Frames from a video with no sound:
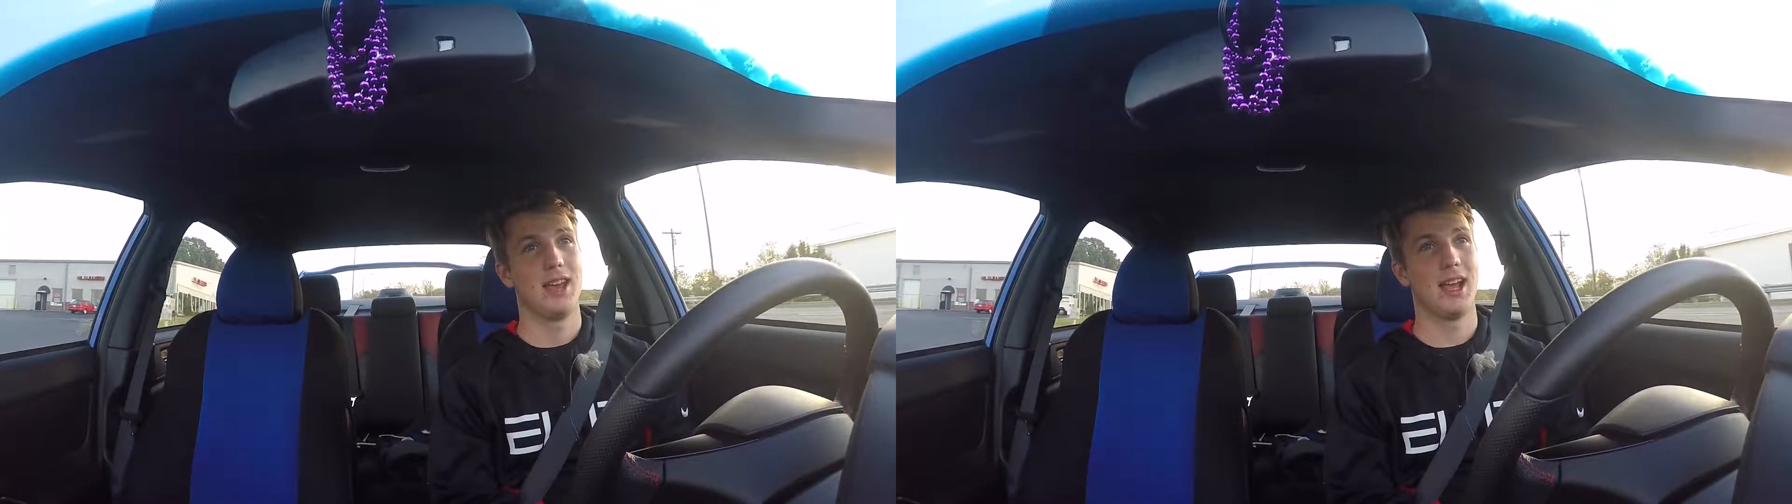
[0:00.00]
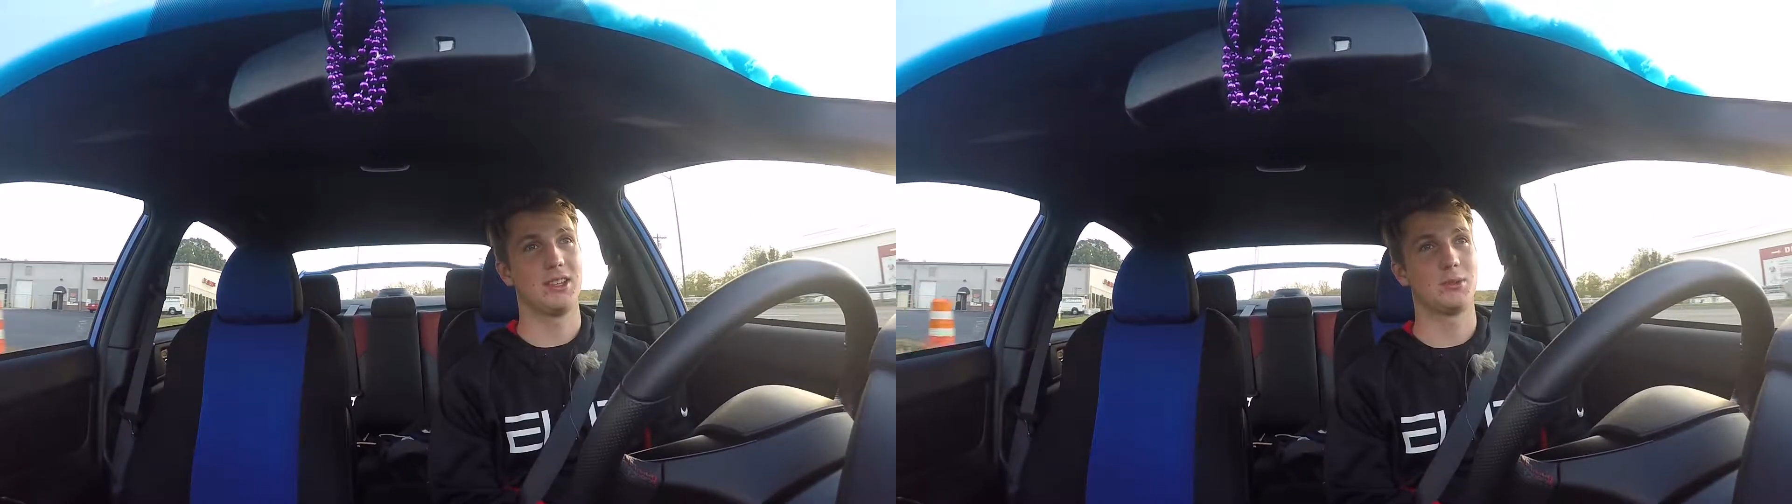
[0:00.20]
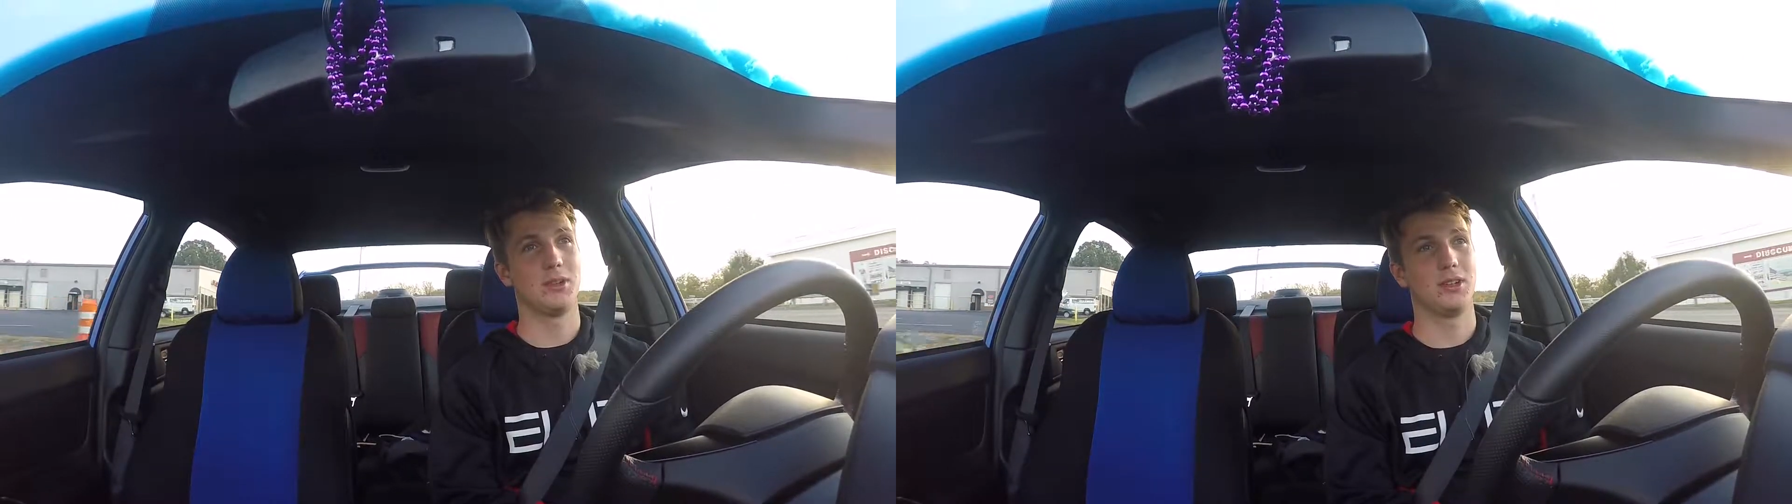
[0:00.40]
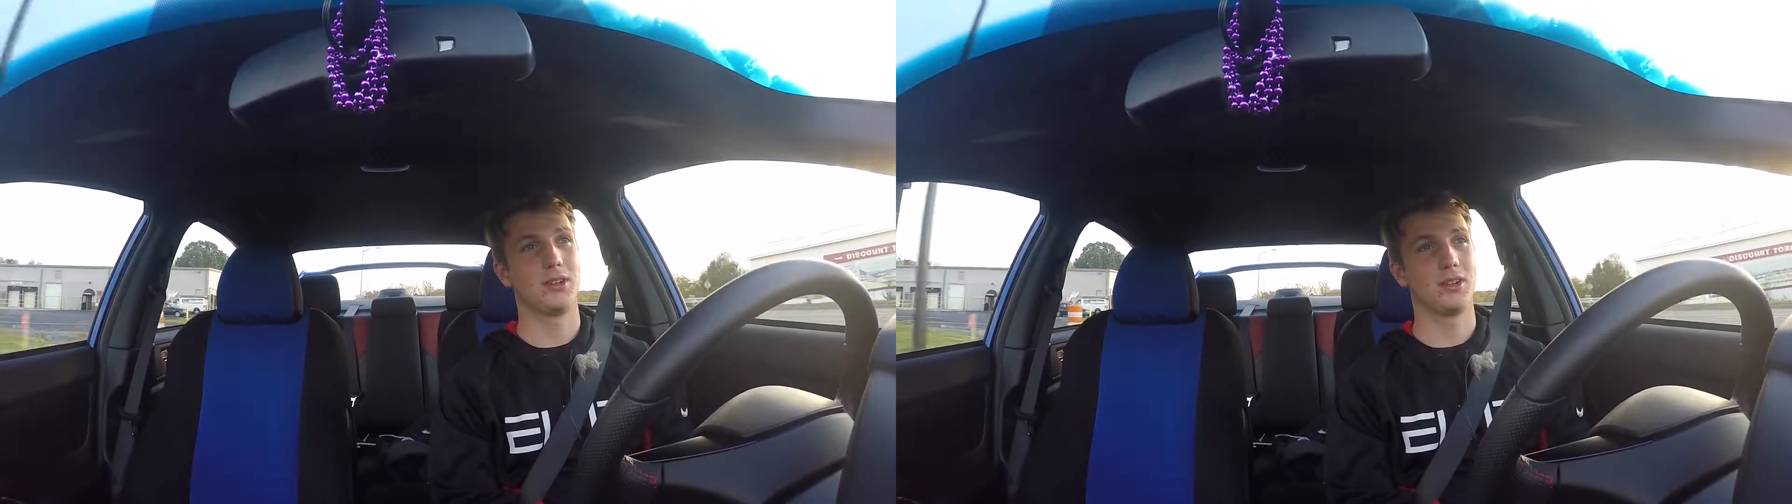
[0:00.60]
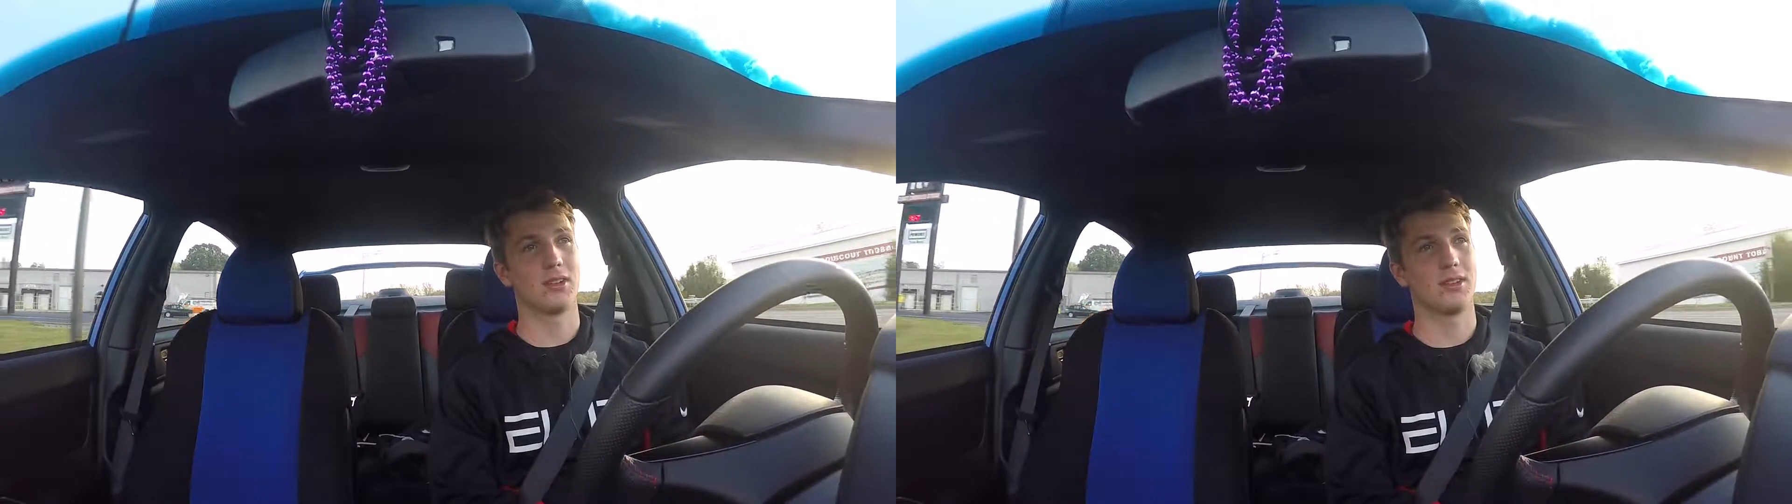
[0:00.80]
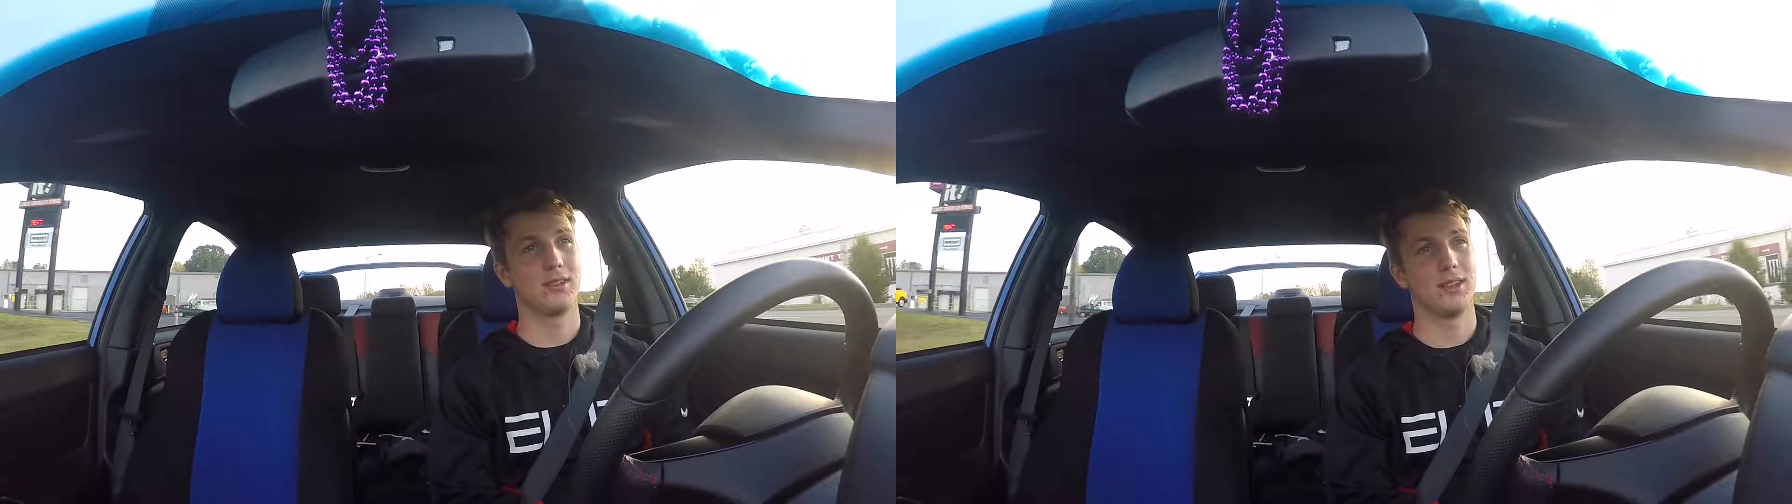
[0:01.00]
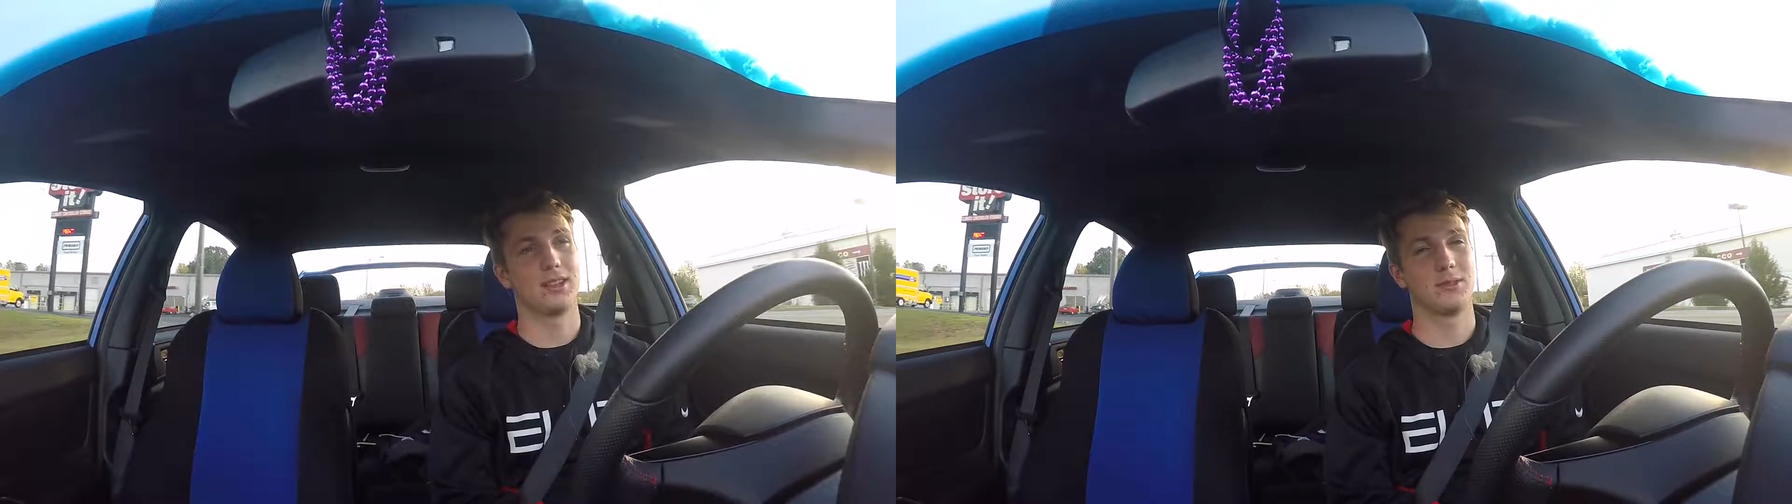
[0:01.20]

I just wanted to talk. I